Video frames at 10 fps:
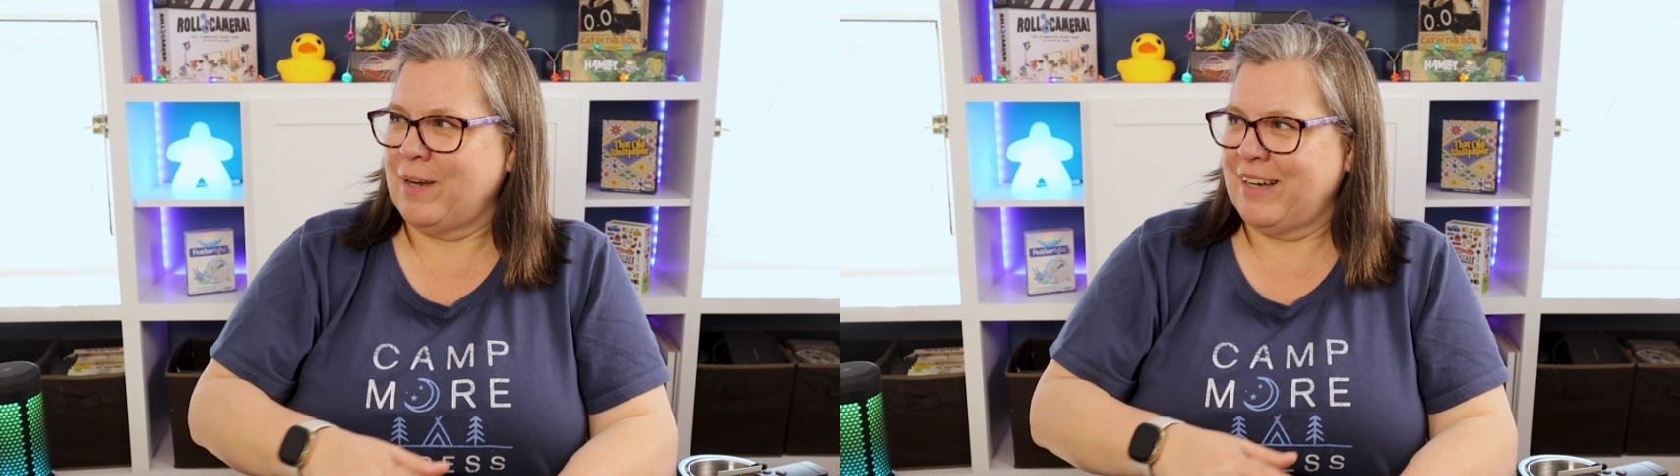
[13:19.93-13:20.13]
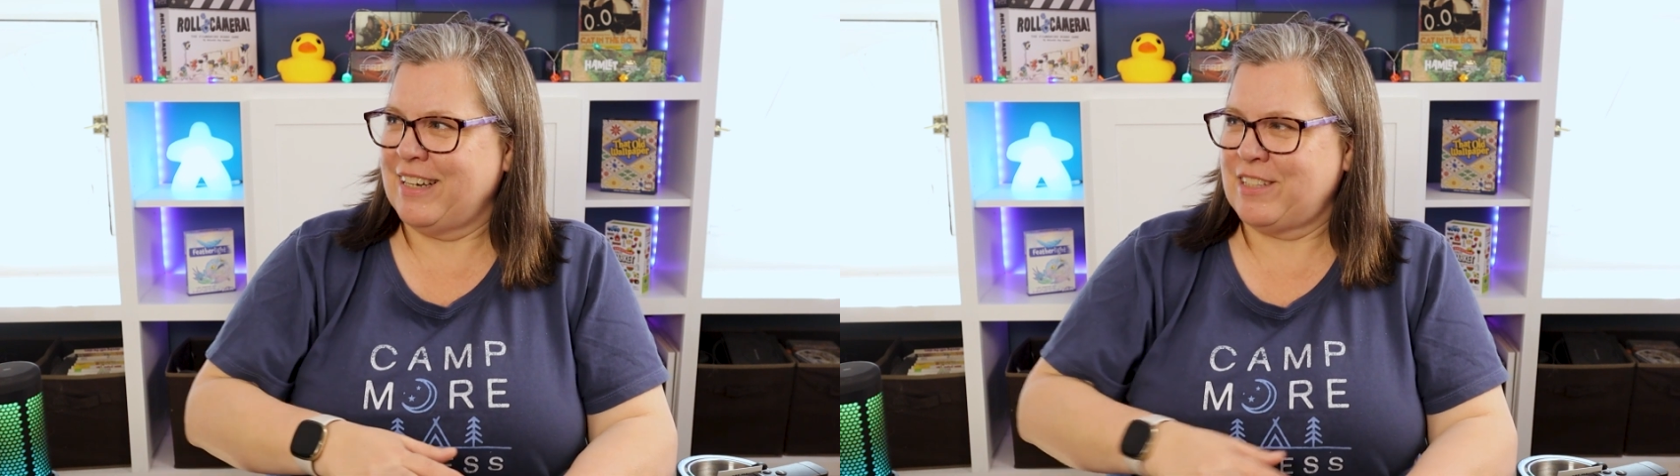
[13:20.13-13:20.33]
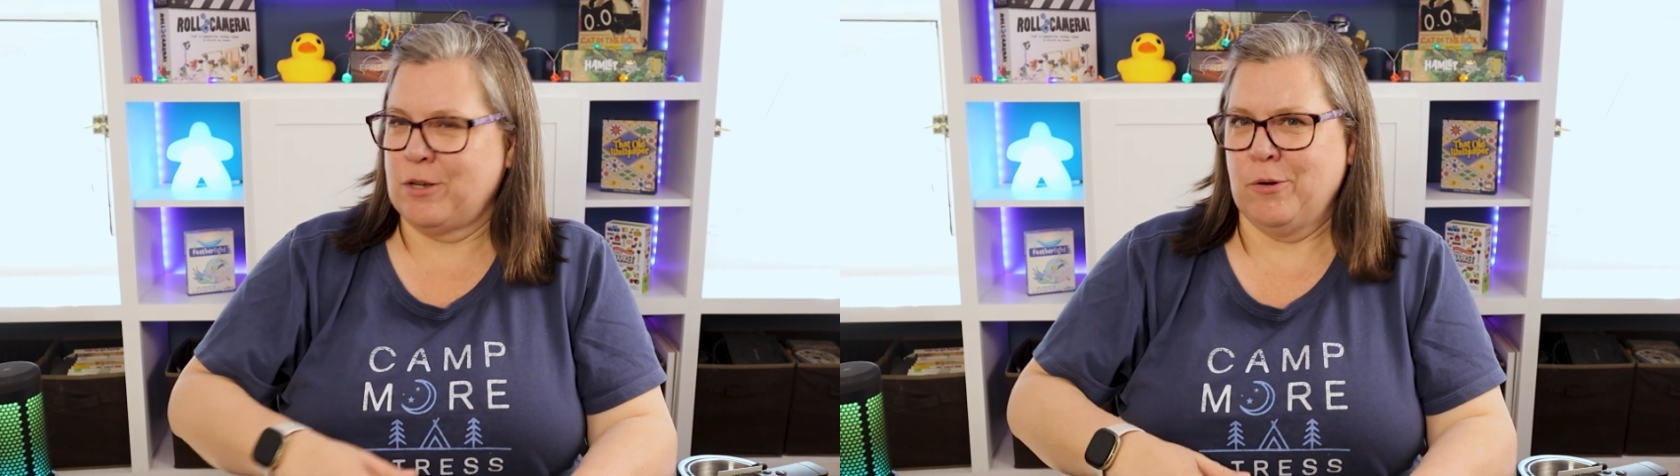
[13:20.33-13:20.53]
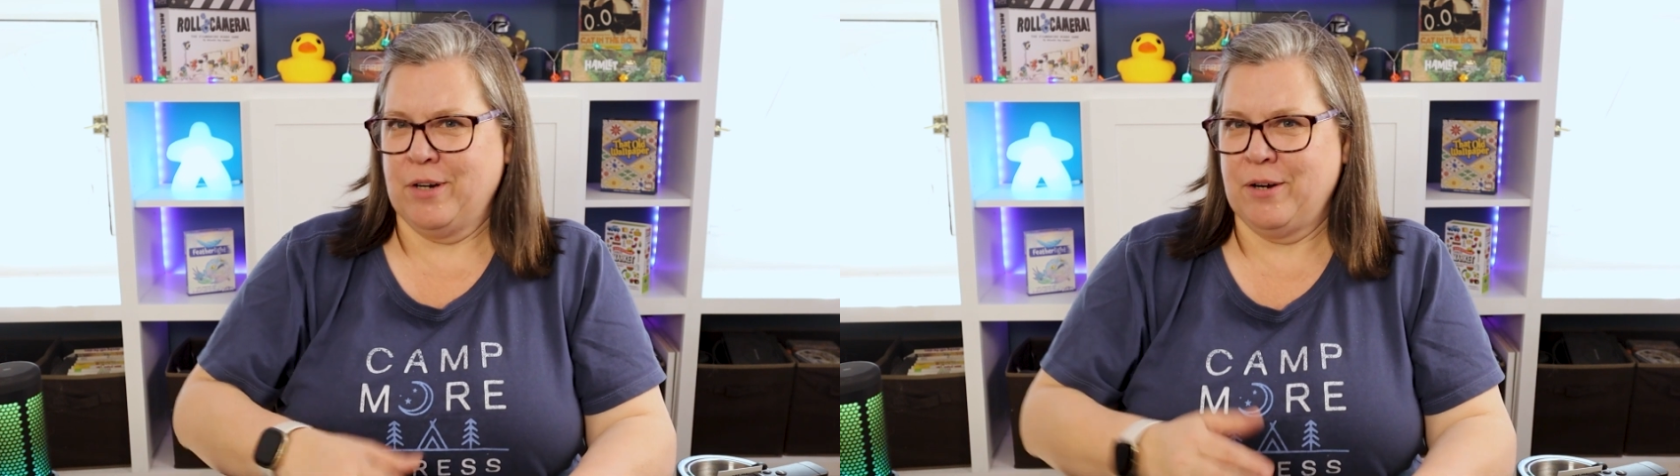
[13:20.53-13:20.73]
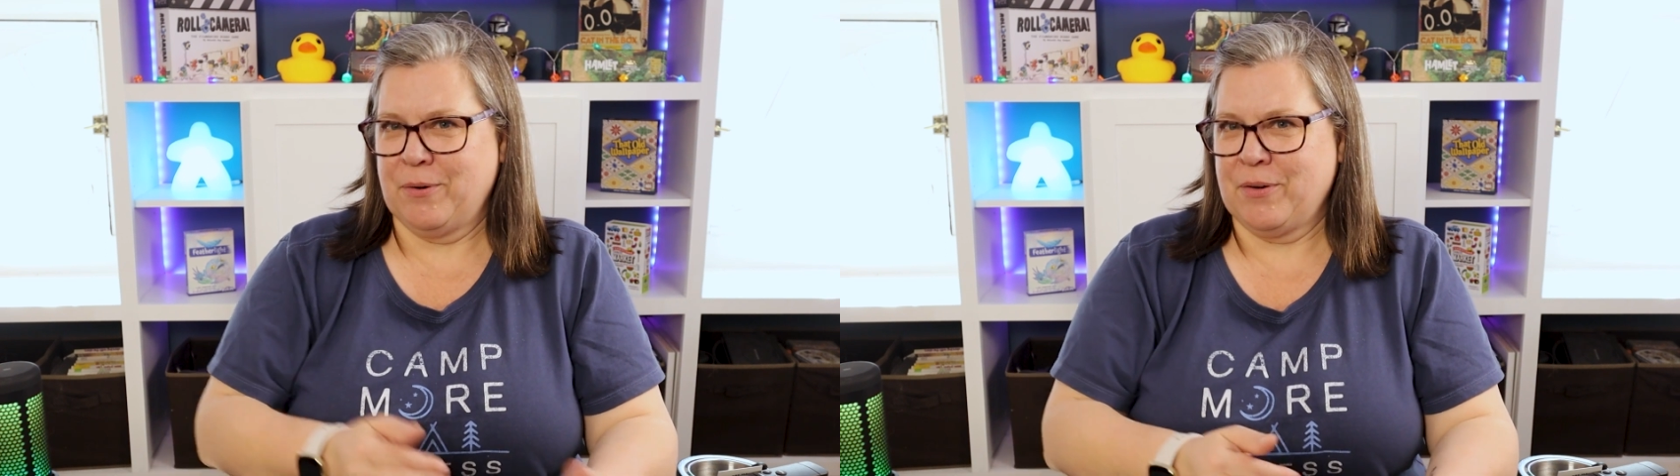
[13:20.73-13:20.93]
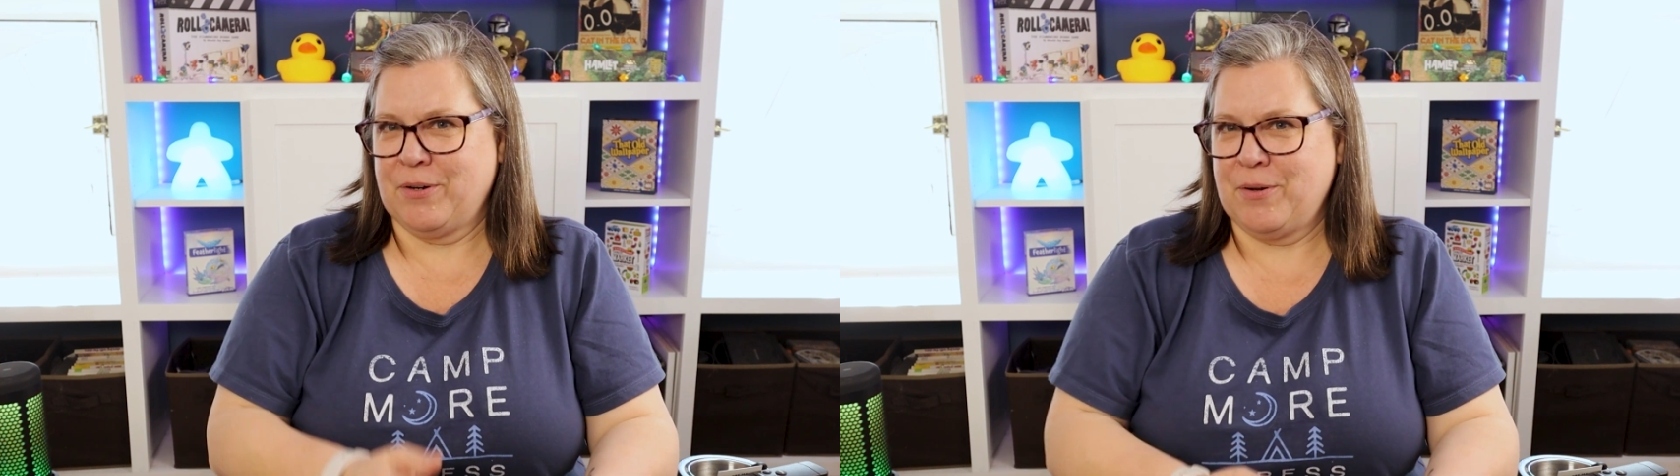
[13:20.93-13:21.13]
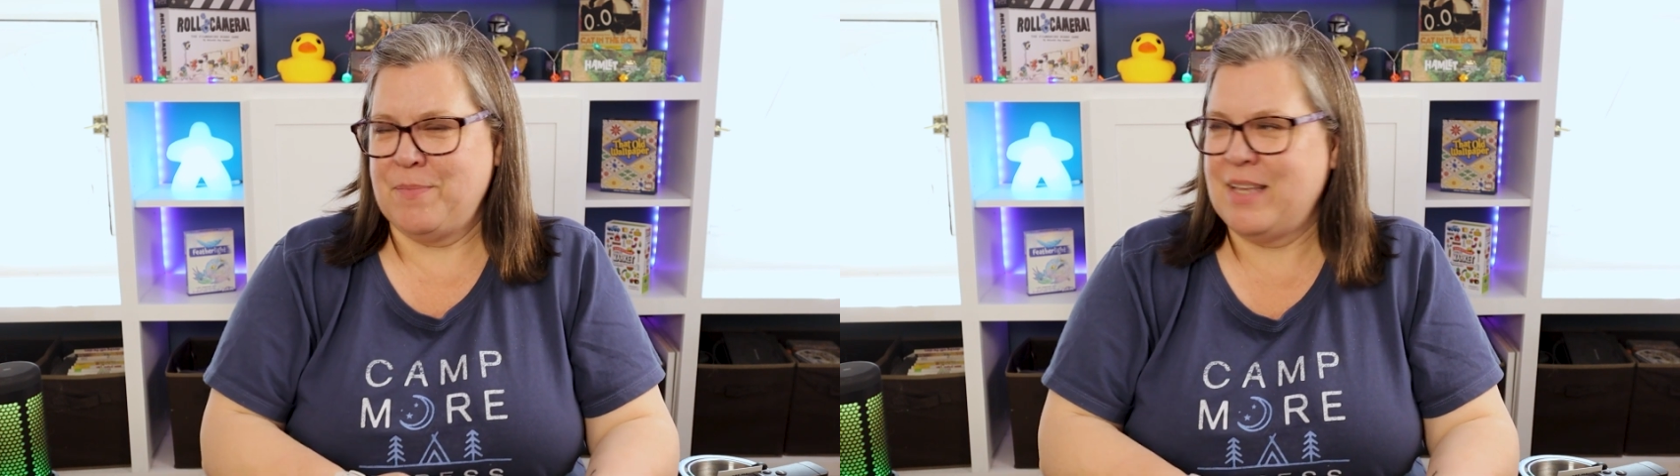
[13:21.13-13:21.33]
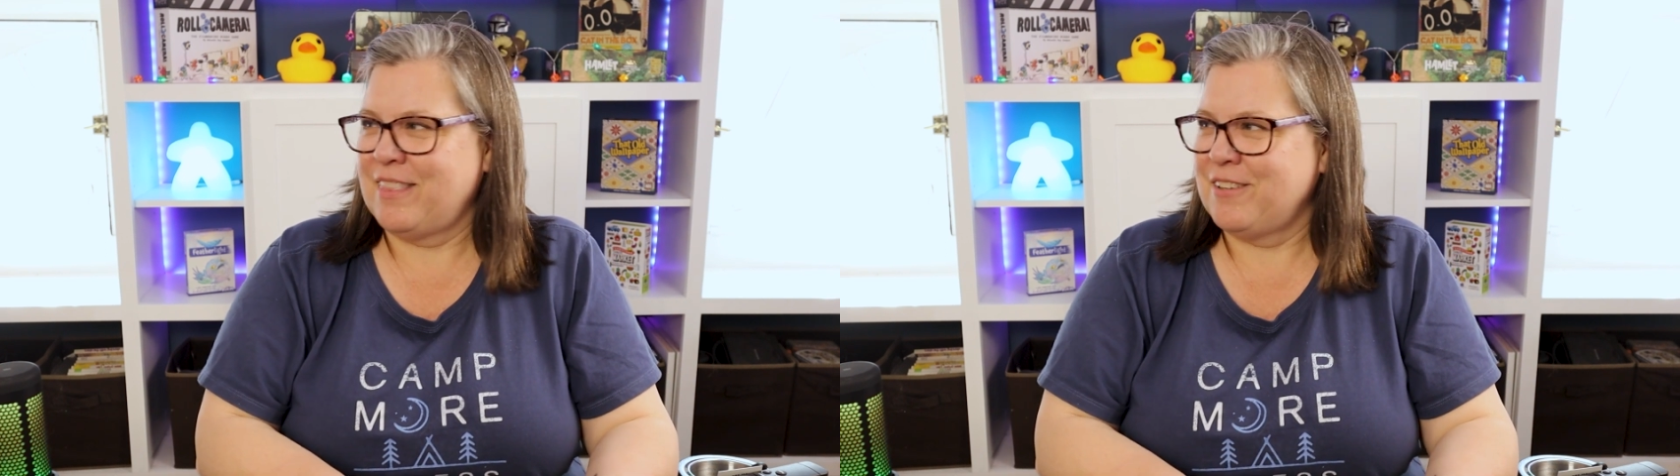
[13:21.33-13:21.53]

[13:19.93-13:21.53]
on its own in order to meet